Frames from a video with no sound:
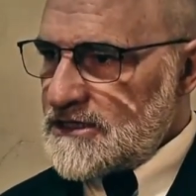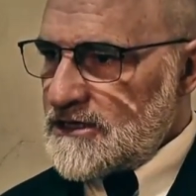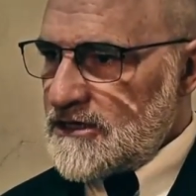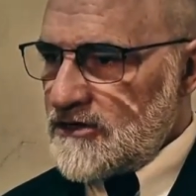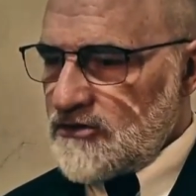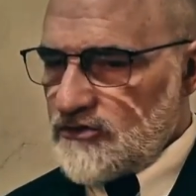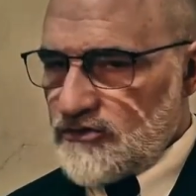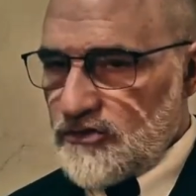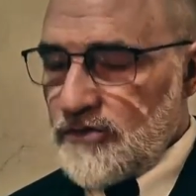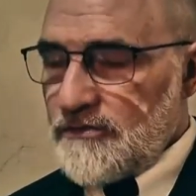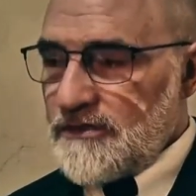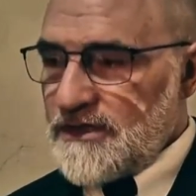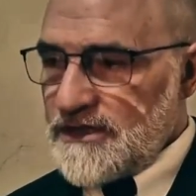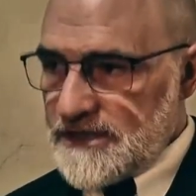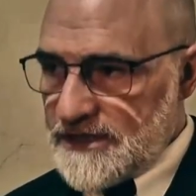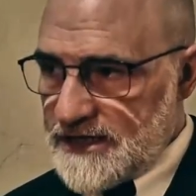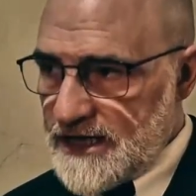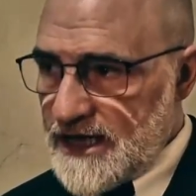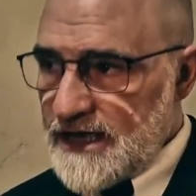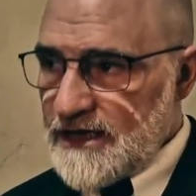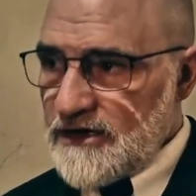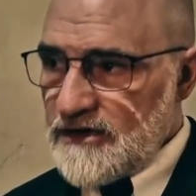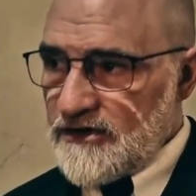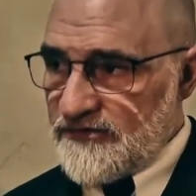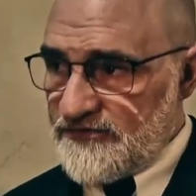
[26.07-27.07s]
grooming
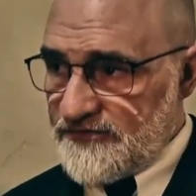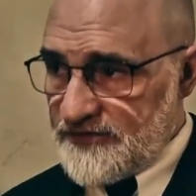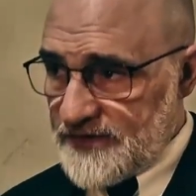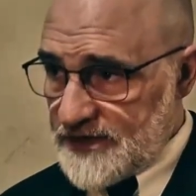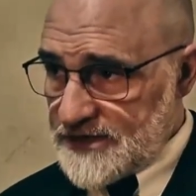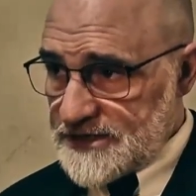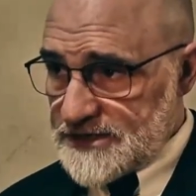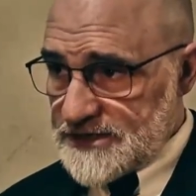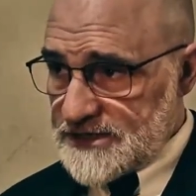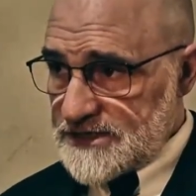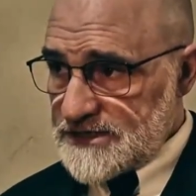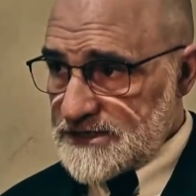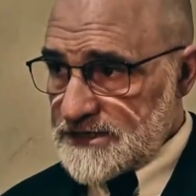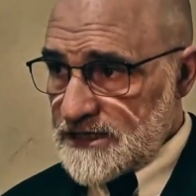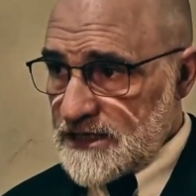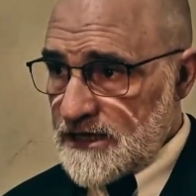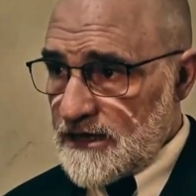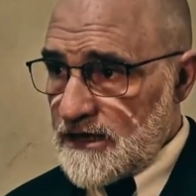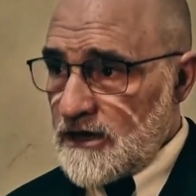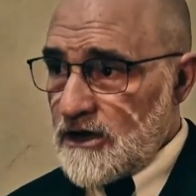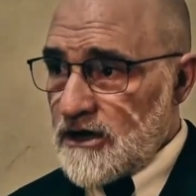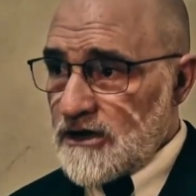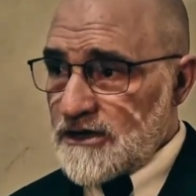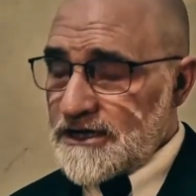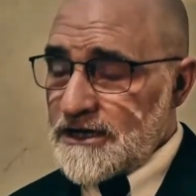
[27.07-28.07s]
gang offenses,
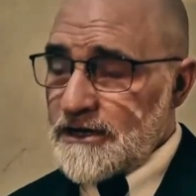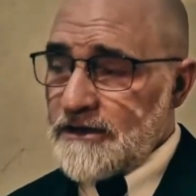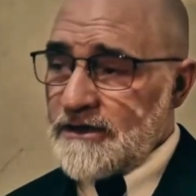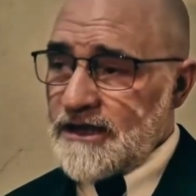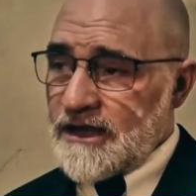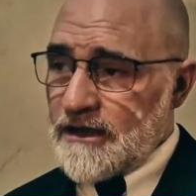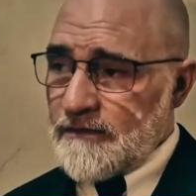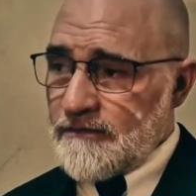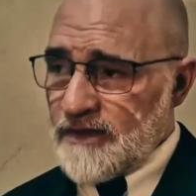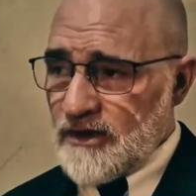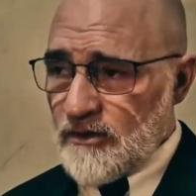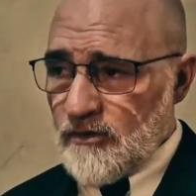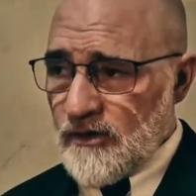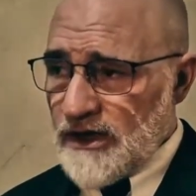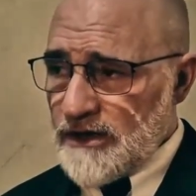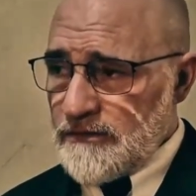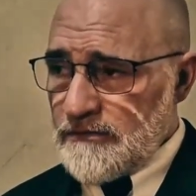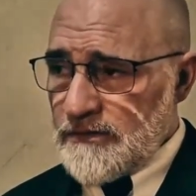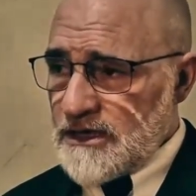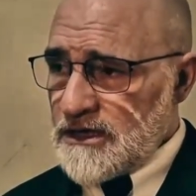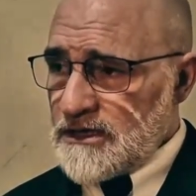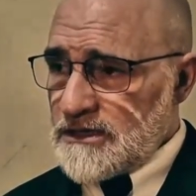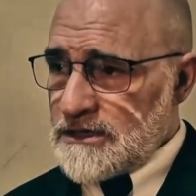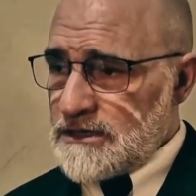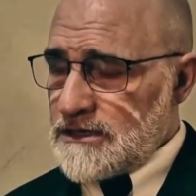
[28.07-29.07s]
are carried out by white
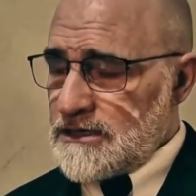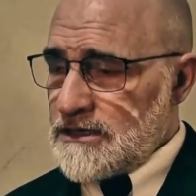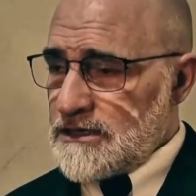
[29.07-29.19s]
men.